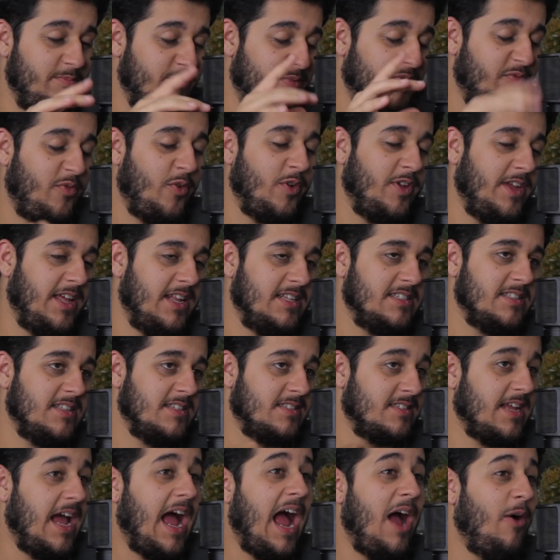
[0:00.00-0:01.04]
before you get into
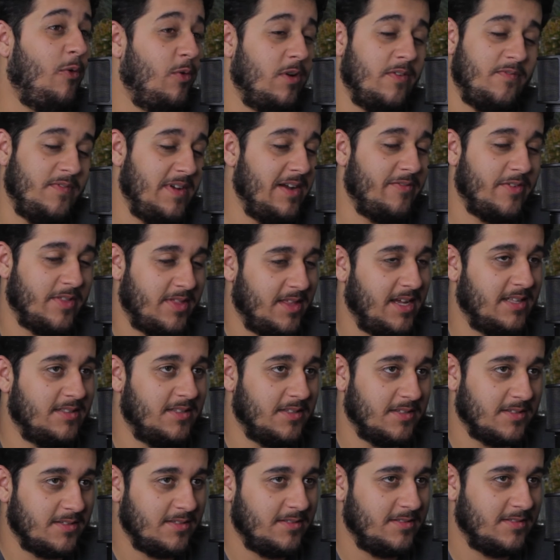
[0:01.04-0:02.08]
this, I would have never thought
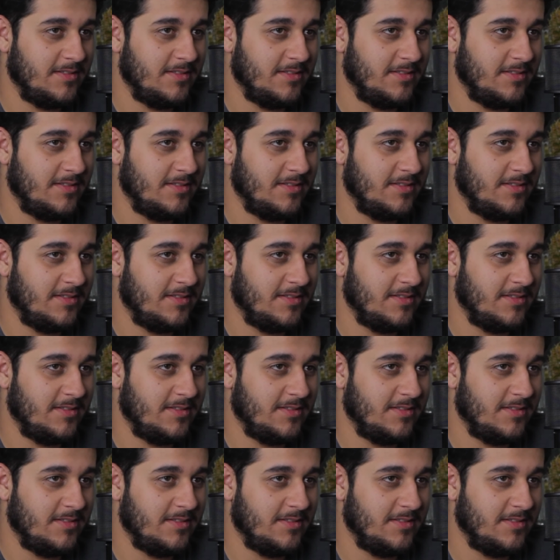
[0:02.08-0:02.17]
this.